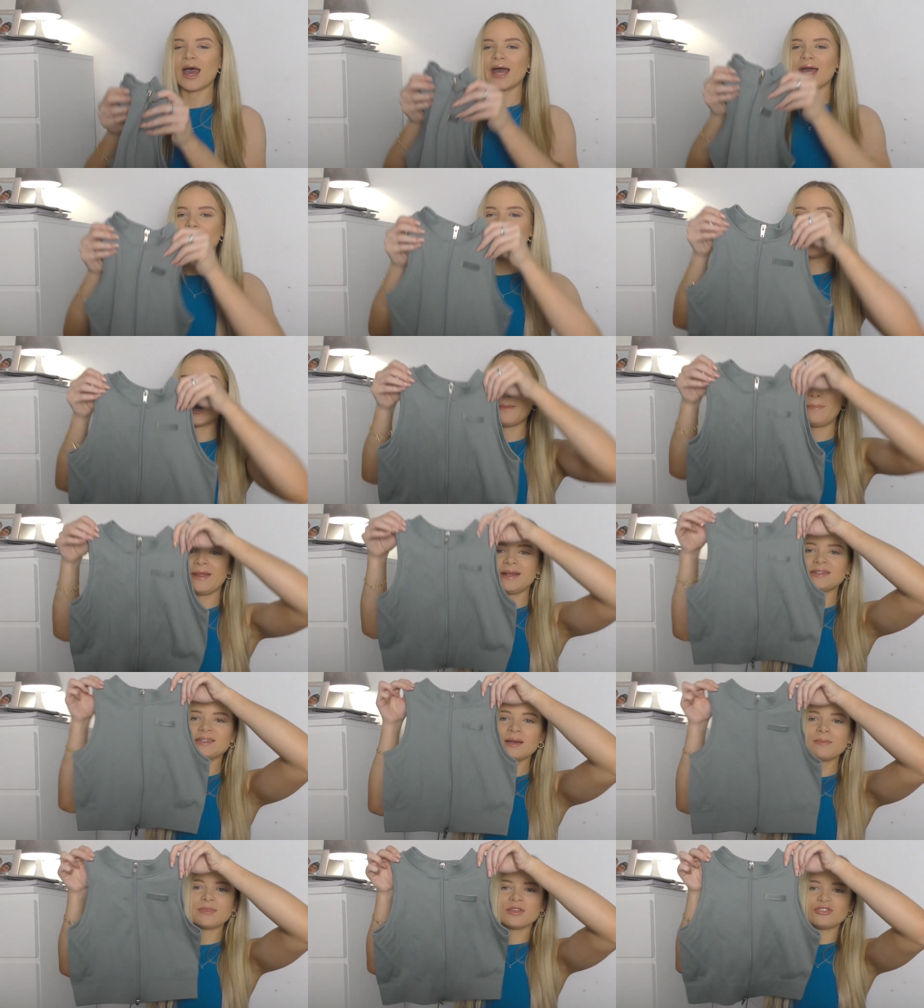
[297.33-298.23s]
I
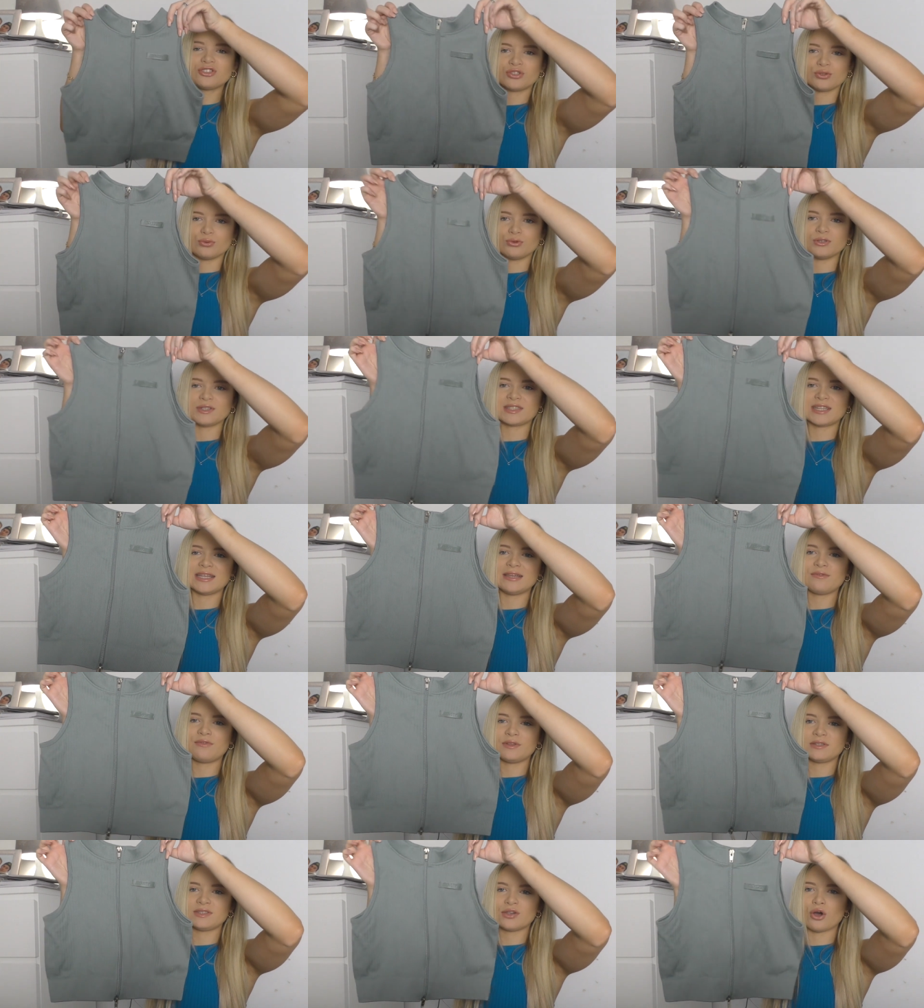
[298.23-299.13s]
picked up the short
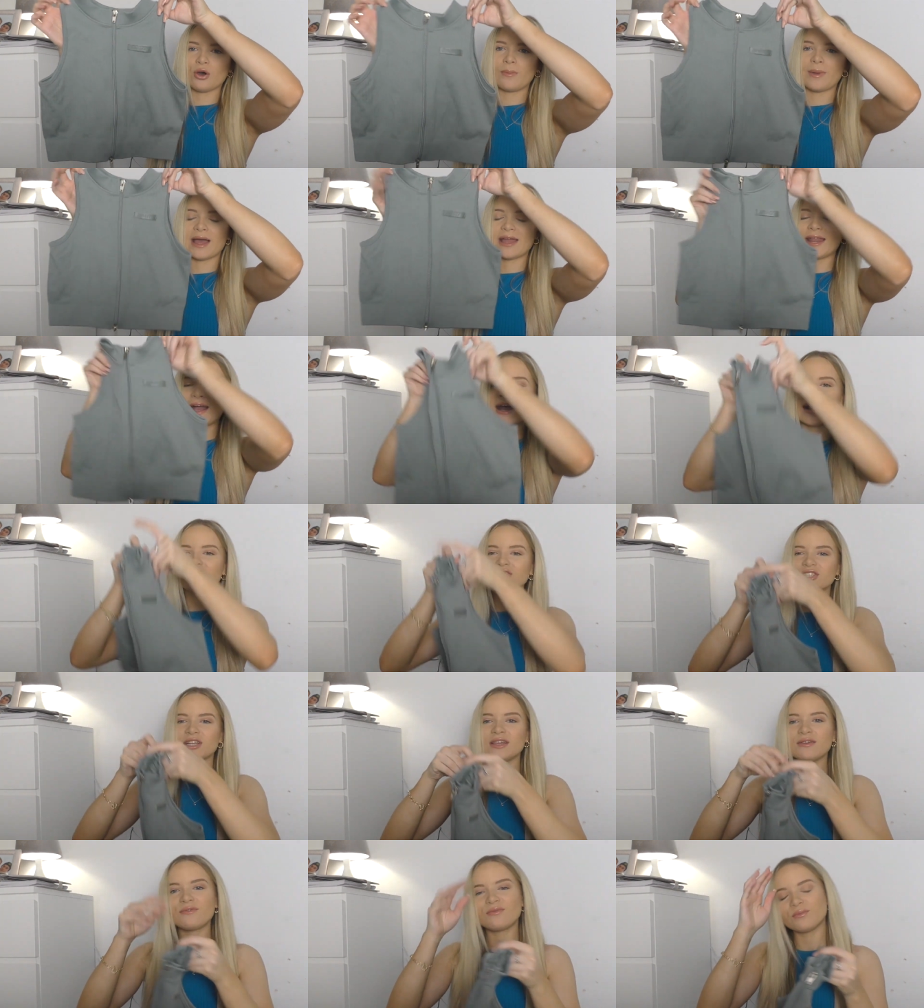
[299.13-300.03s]
sleeve top, and
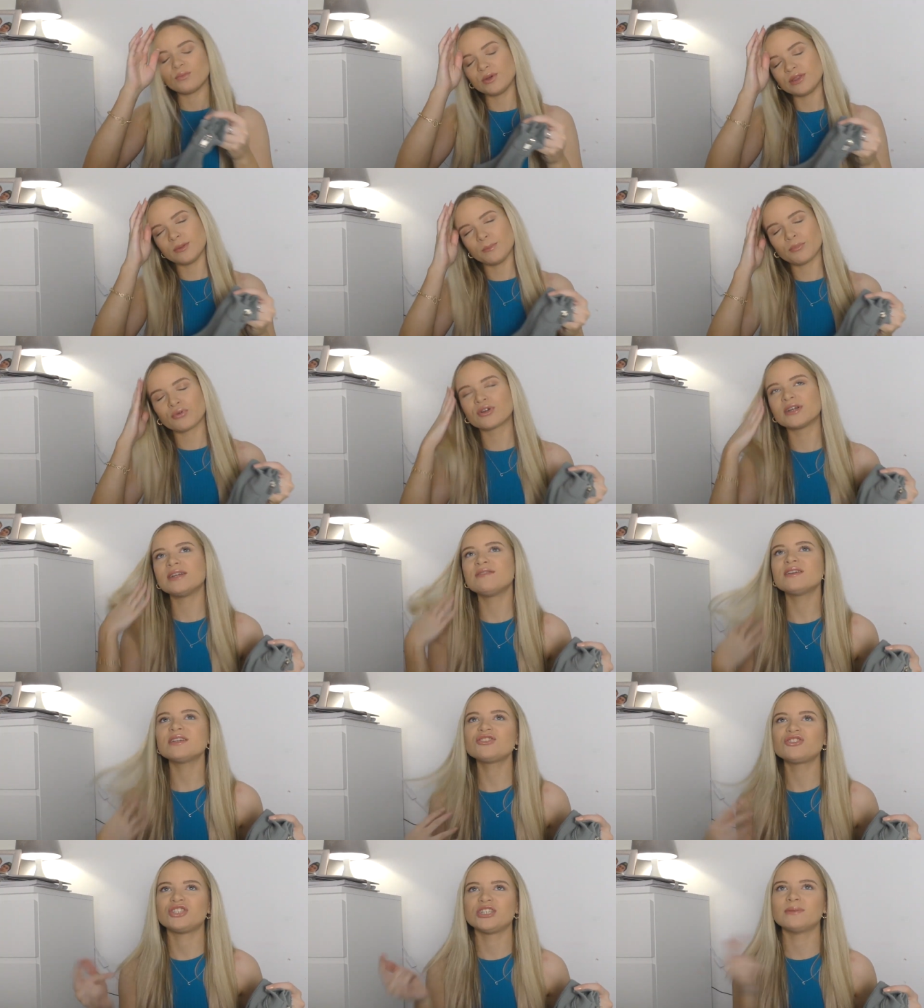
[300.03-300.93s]
actually with the
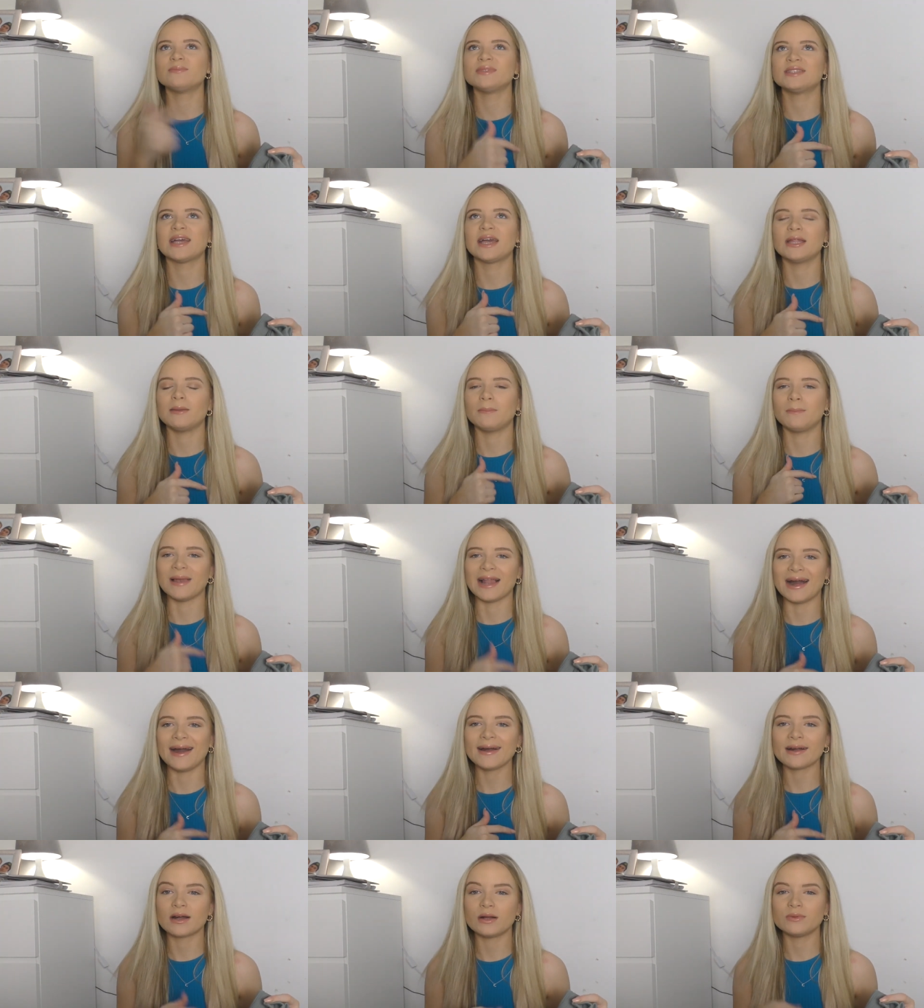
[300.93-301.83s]
previous gym set in
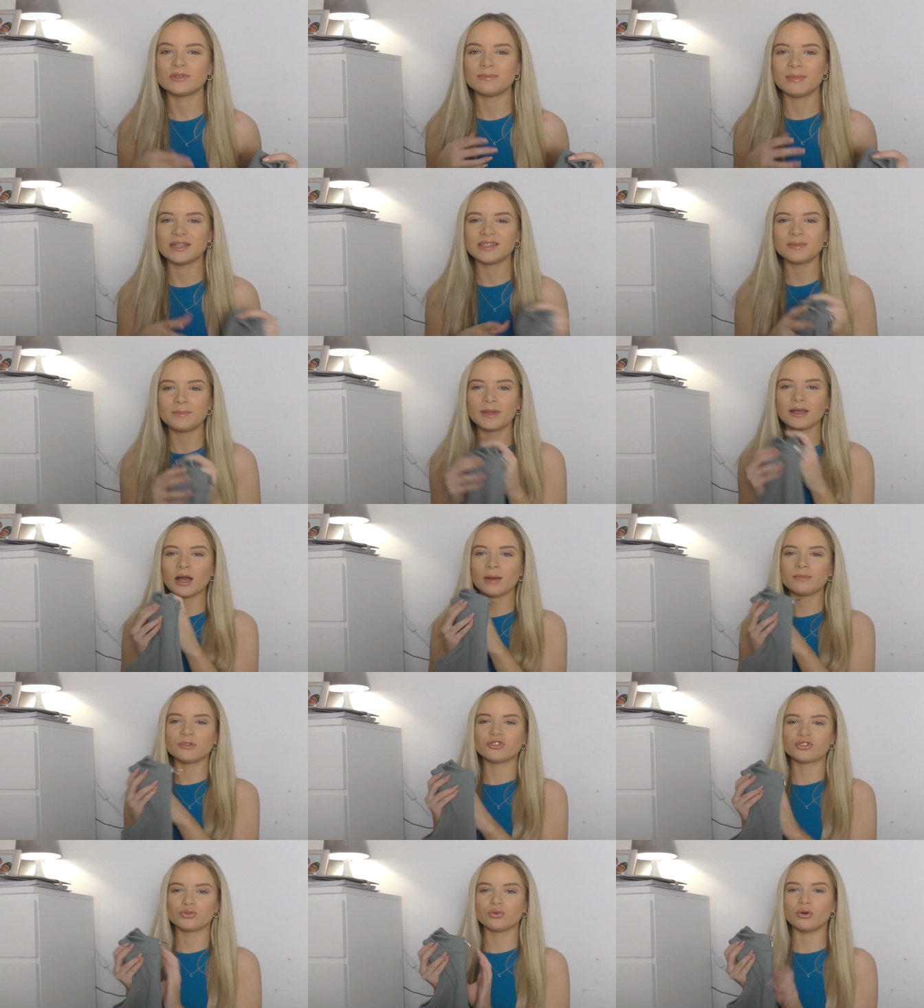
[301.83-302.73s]
black, I was meant to pick up
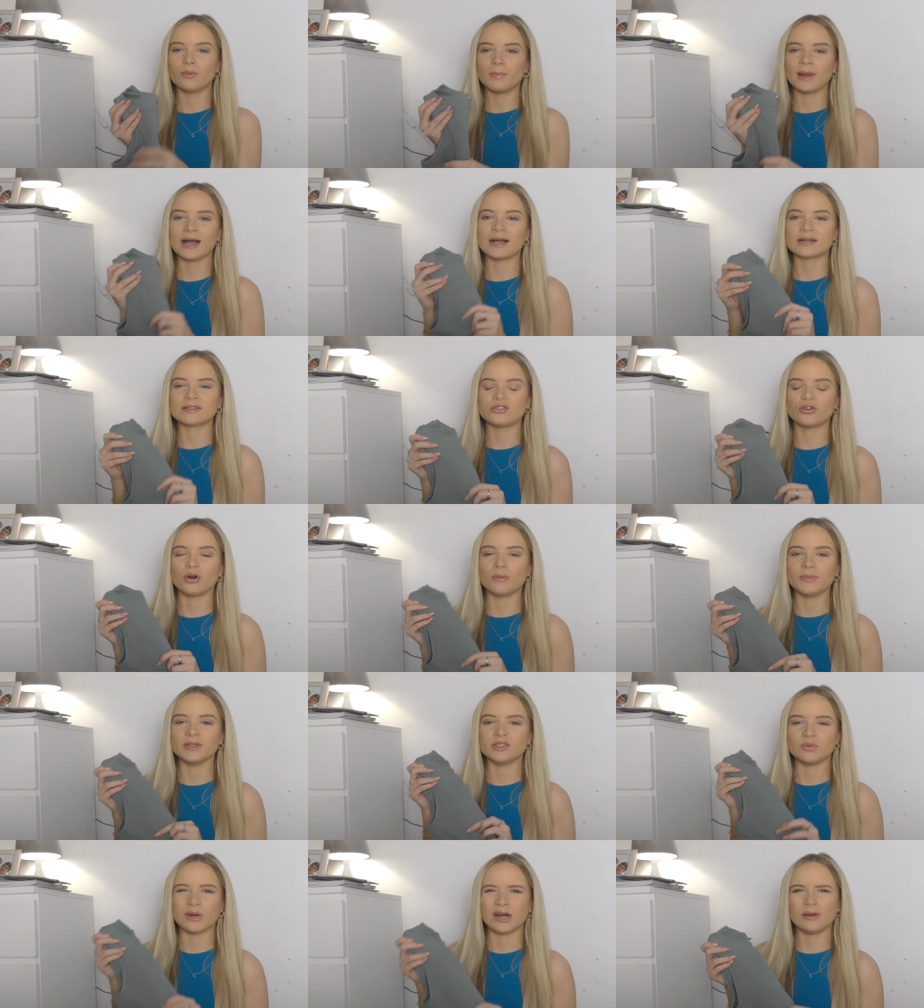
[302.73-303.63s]
the short black
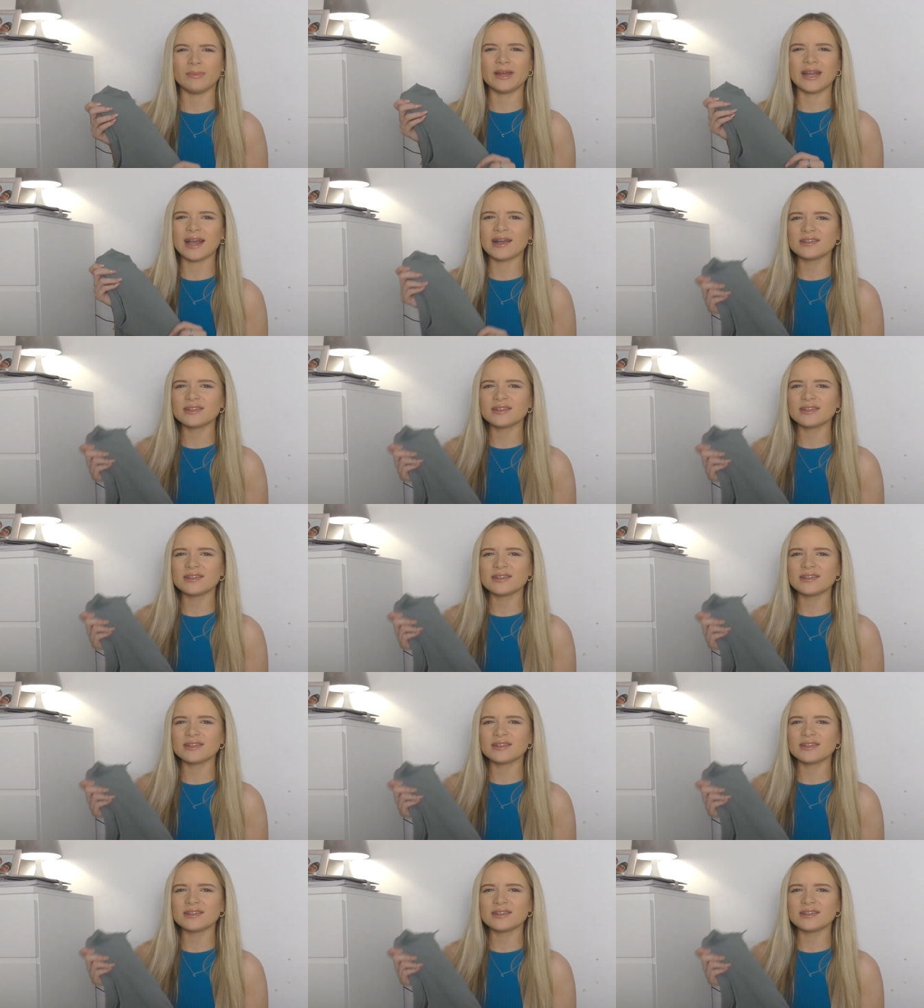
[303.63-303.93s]
top as well, but it